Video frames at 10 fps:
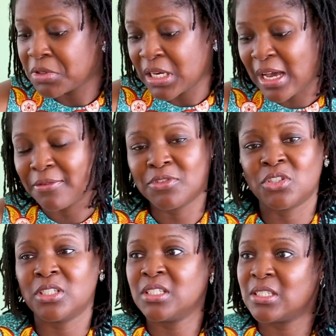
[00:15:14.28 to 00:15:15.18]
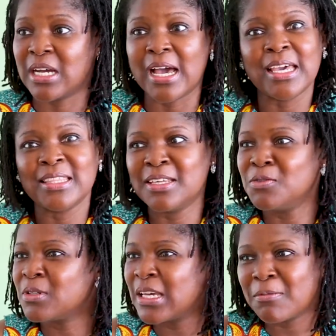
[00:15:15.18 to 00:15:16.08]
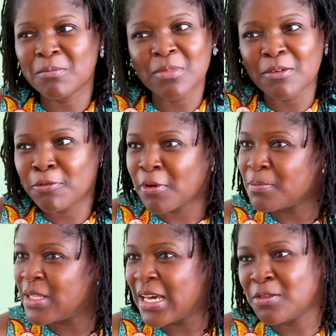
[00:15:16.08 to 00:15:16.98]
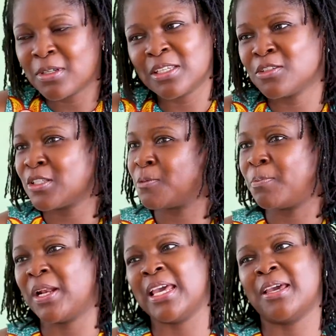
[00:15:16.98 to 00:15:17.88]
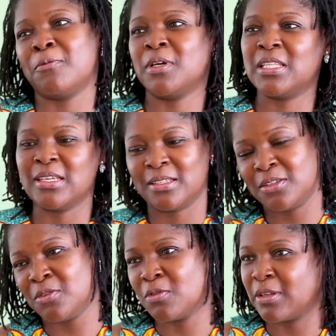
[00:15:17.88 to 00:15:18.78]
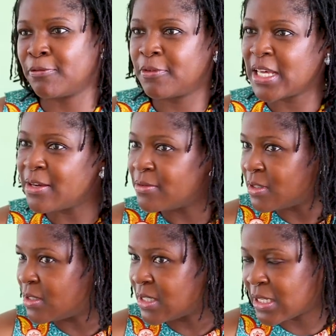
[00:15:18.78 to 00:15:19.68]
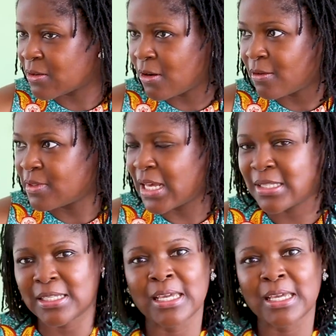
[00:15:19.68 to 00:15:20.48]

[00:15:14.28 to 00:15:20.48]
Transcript: can have ginger, and then you can, from there, you can just play with it, you know, the flavors and all of that.